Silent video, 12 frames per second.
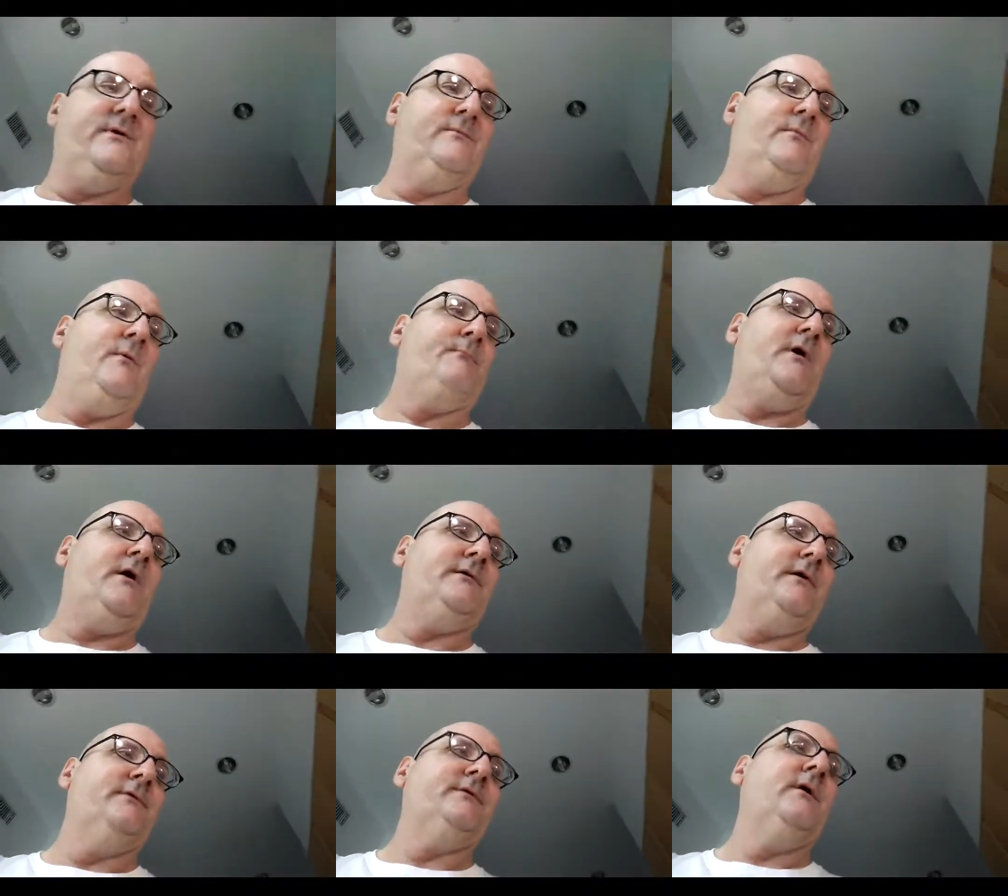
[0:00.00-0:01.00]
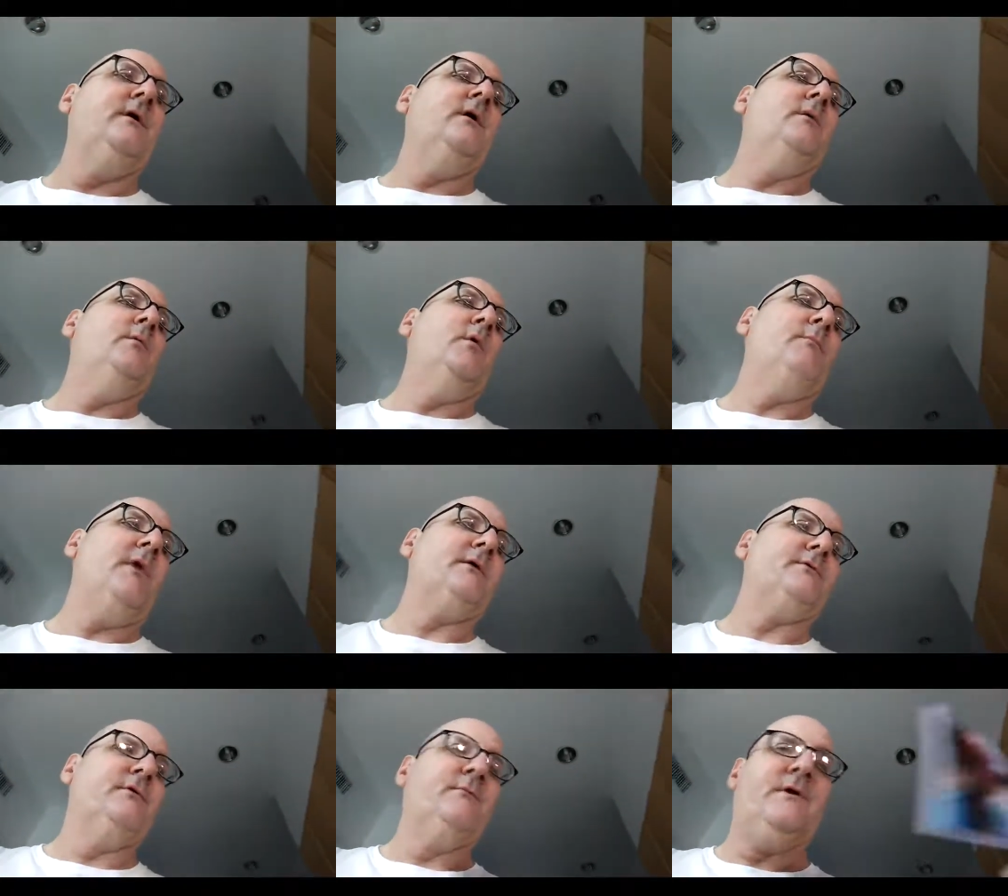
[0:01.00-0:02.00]
surrounded by potheads. But
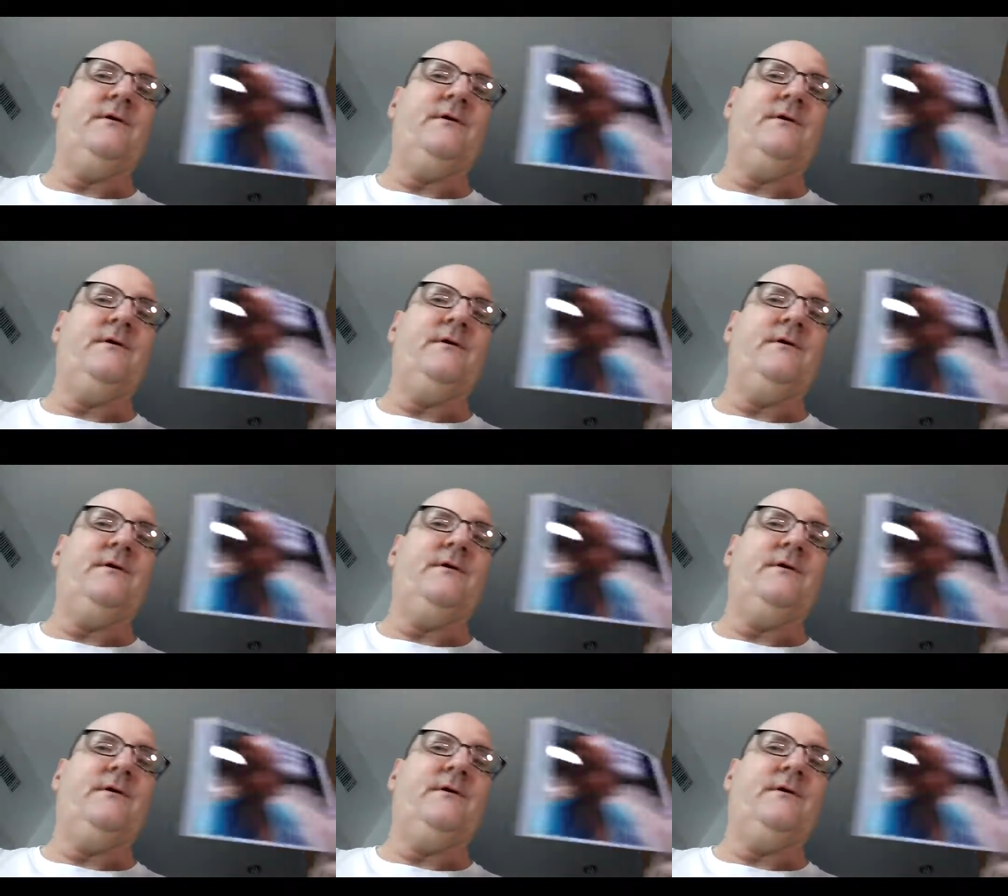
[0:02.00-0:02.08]
back to